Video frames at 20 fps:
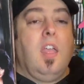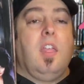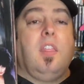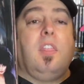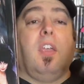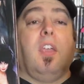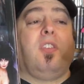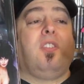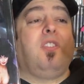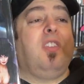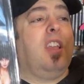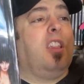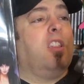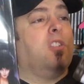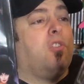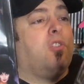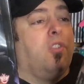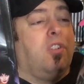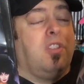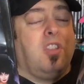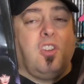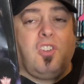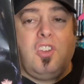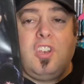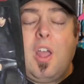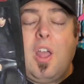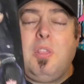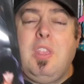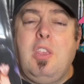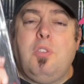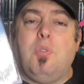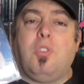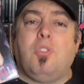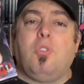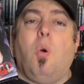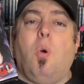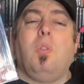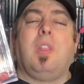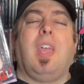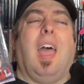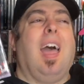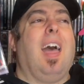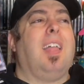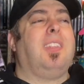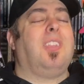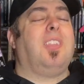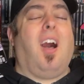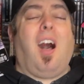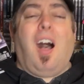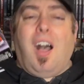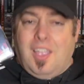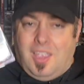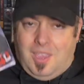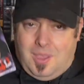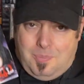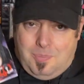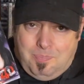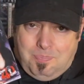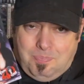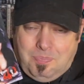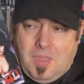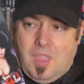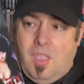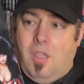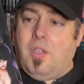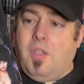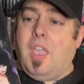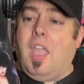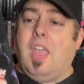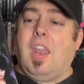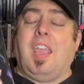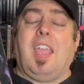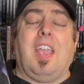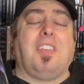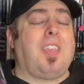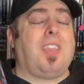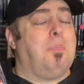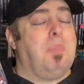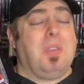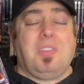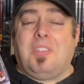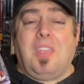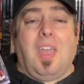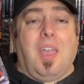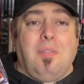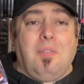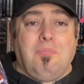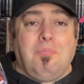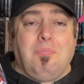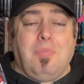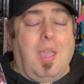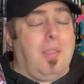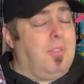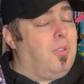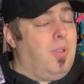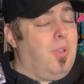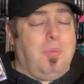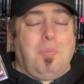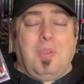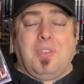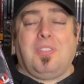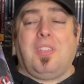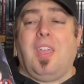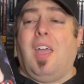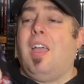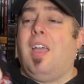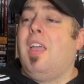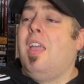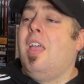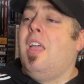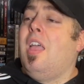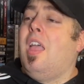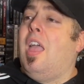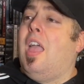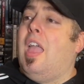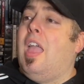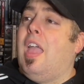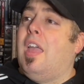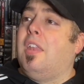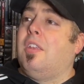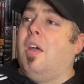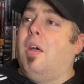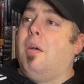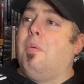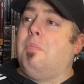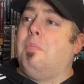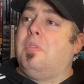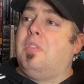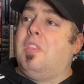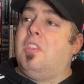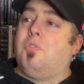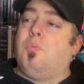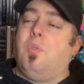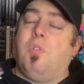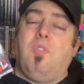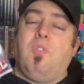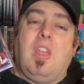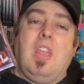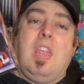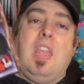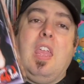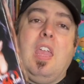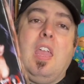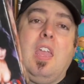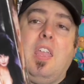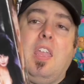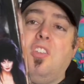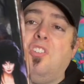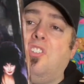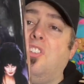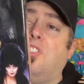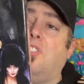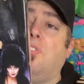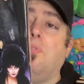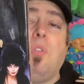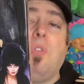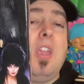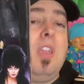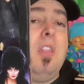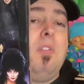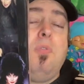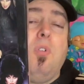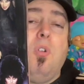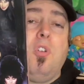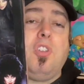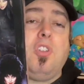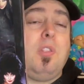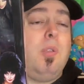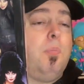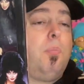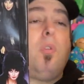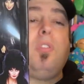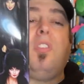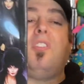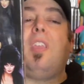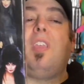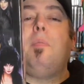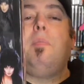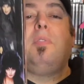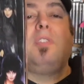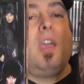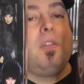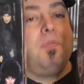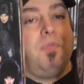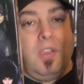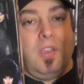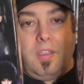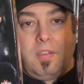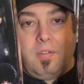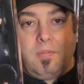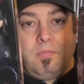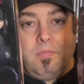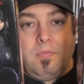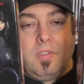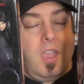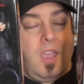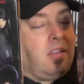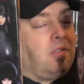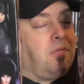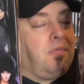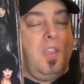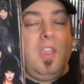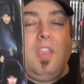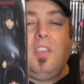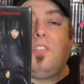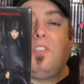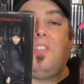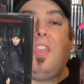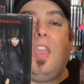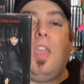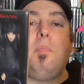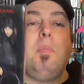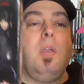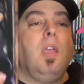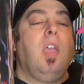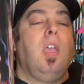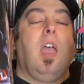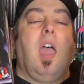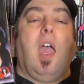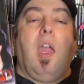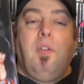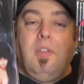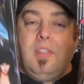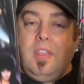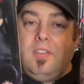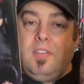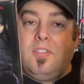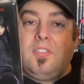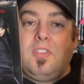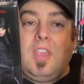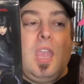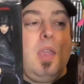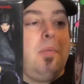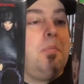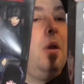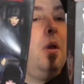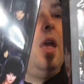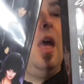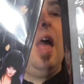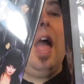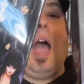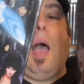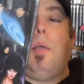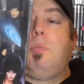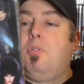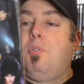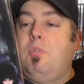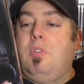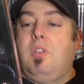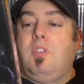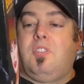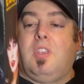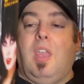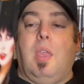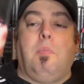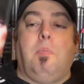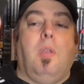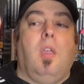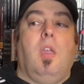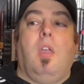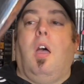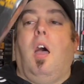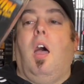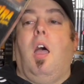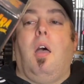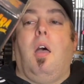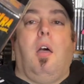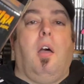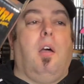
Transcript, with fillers: the signature edition. Now these were sold at Target. Okay, and I guess I missed that. I totally missed that. And um, this one right here is just the regular version. They're both the same exact figure. Okay, the figure's the same. Everything's the same. Absolutely the same. Uh,